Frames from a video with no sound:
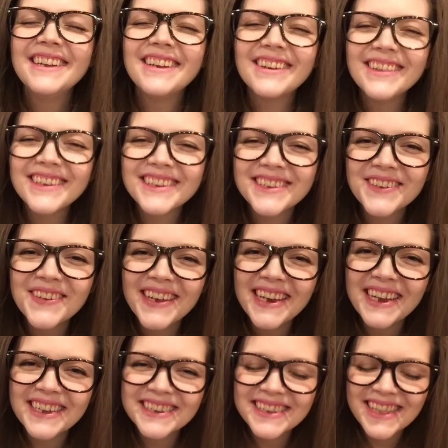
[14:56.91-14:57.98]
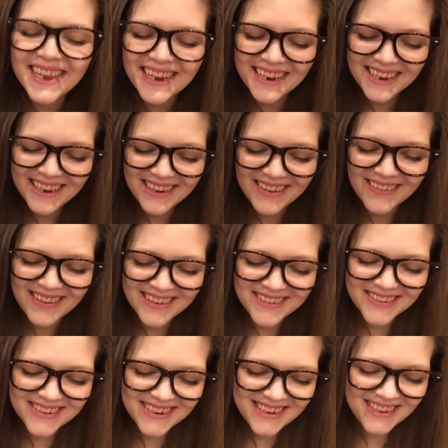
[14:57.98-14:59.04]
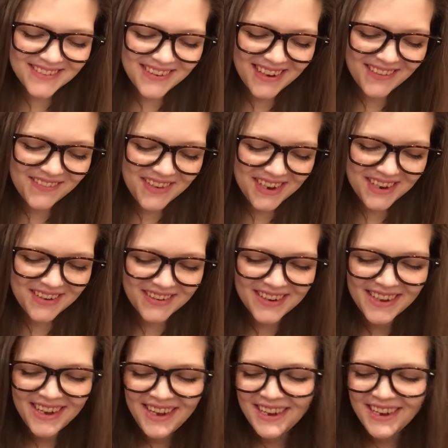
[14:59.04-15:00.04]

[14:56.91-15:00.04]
You're the sweetest. Thank you. That's really sweet of you.